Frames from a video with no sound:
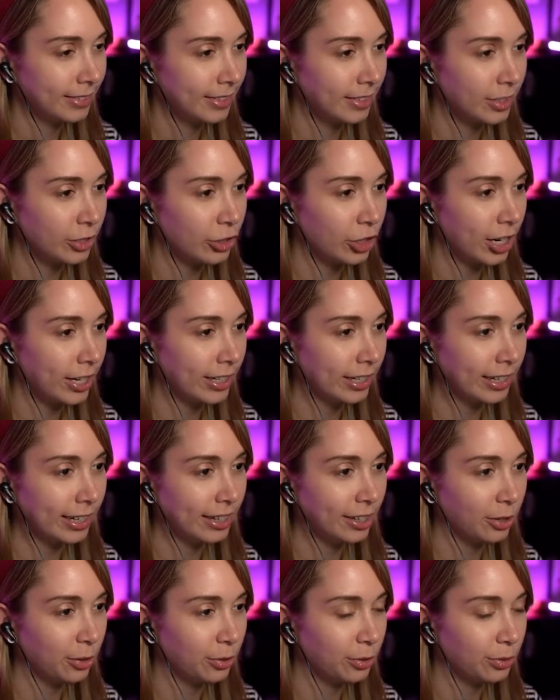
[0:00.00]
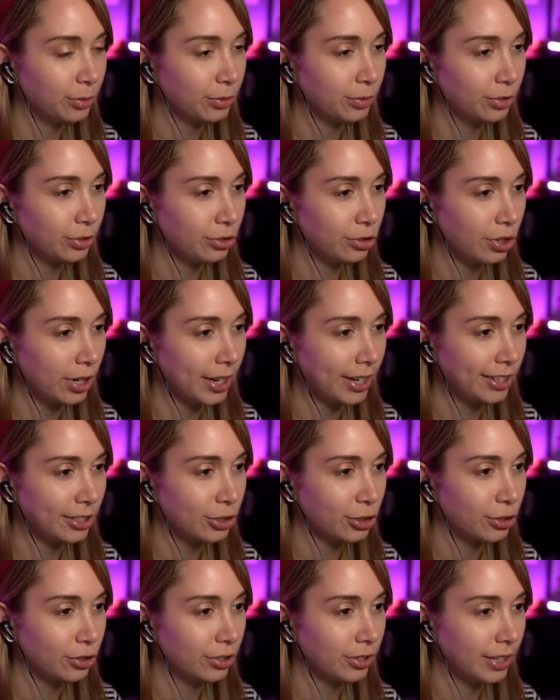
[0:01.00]
They're trying to like go through the
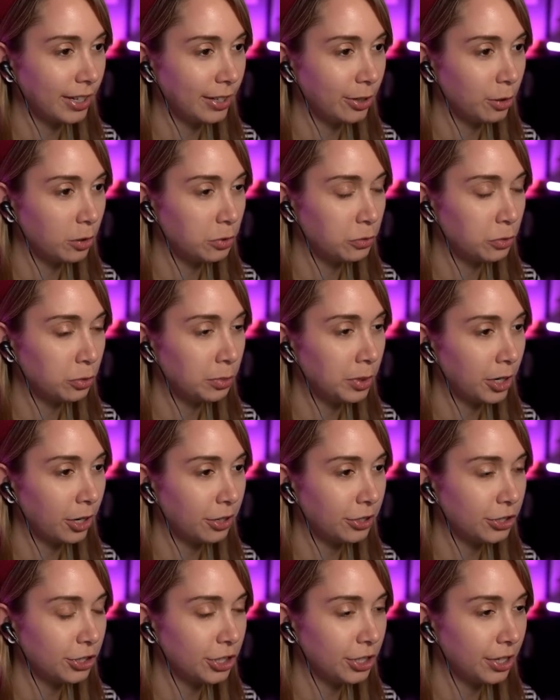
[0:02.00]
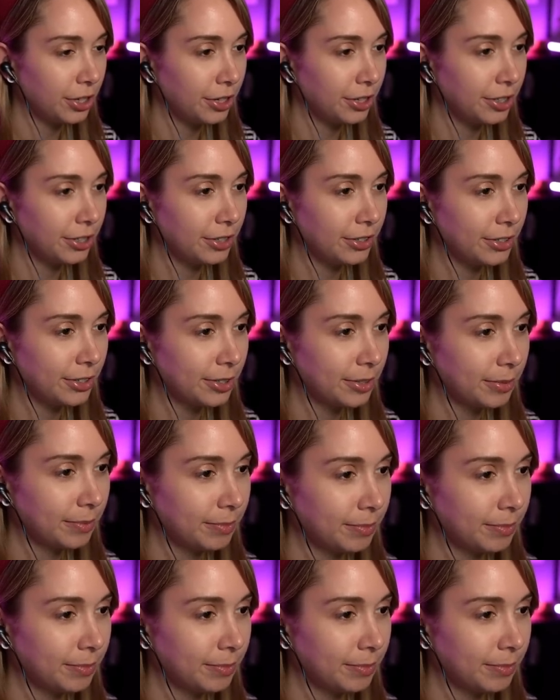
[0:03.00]
trash or like go from yard to yard.